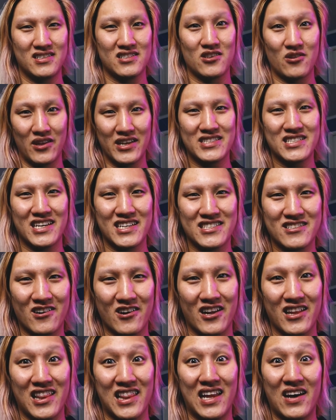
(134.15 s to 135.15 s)
So let's get
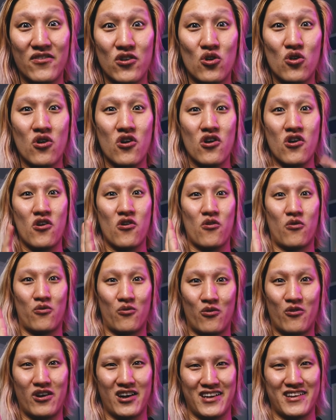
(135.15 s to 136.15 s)
started. Level
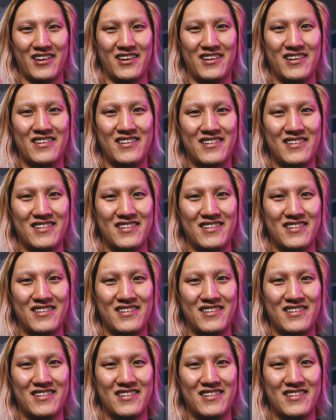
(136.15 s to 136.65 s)
1.